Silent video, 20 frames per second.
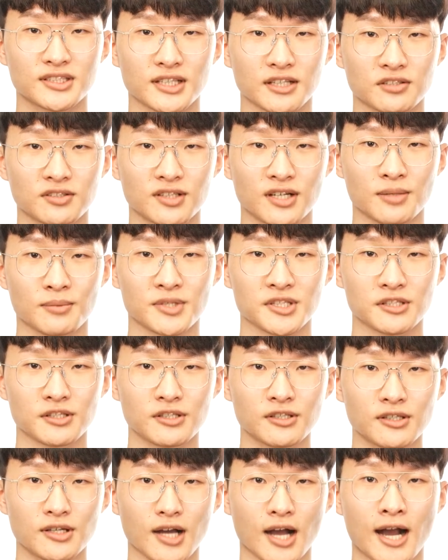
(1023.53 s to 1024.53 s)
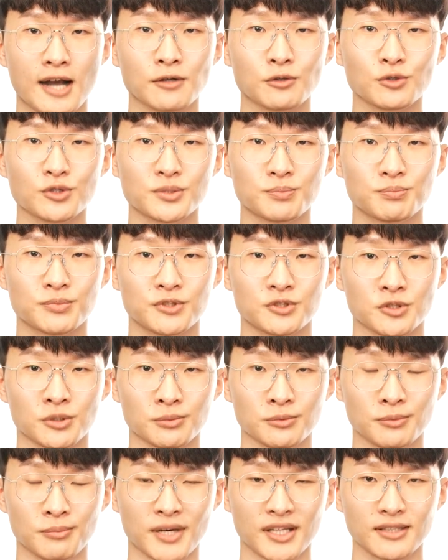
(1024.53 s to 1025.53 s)
quickly access and
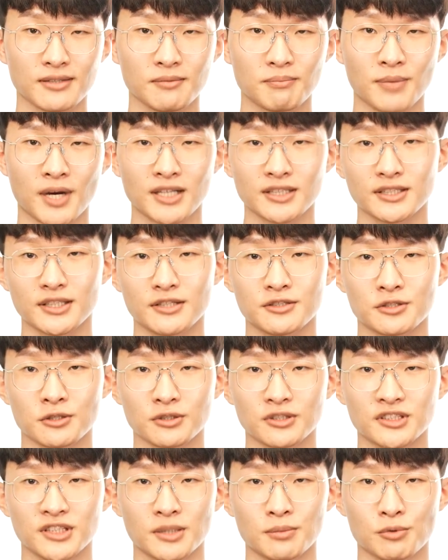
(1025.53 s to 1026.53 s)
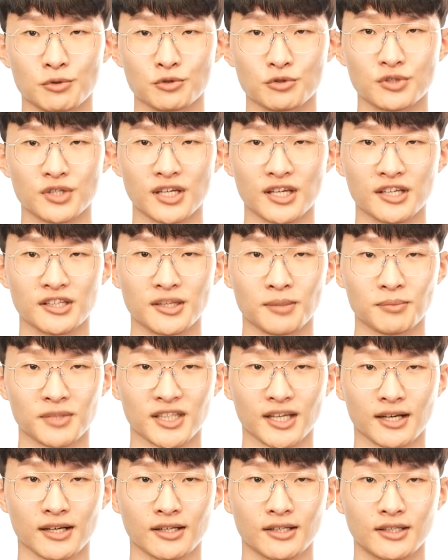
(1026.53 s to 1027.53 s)
find out the necessary information
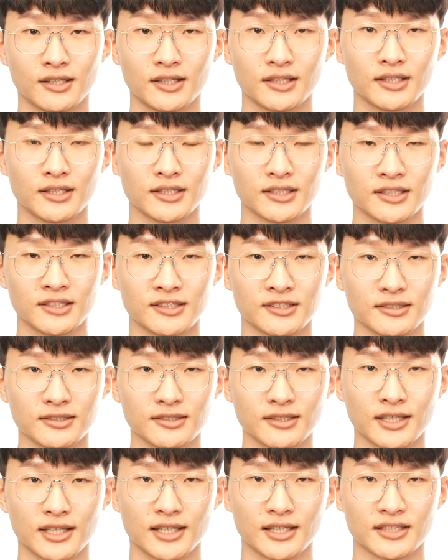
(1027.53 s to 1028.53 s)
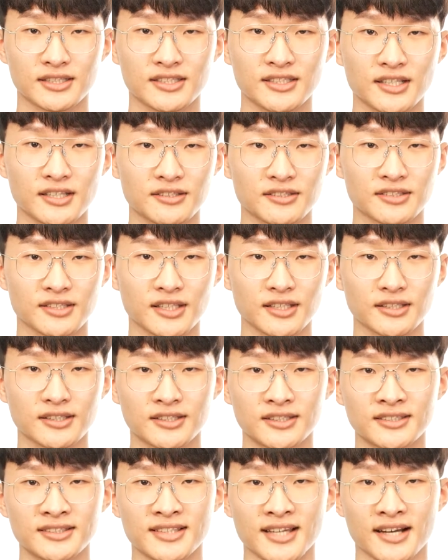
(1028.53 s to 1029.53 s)
while writing the code, which will
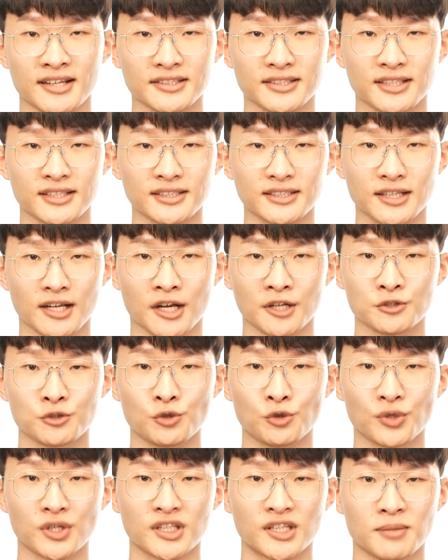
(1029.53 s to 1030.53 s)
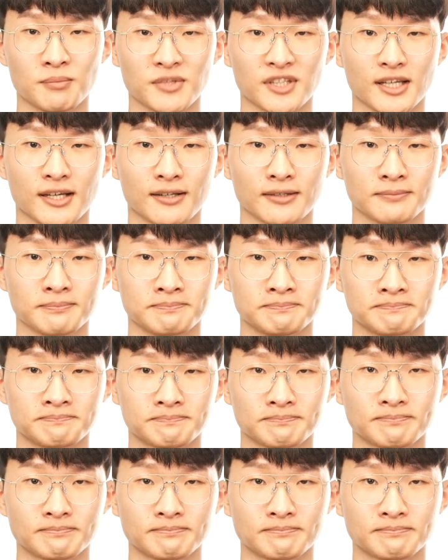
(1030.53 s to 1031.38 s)
greatly enhance DX.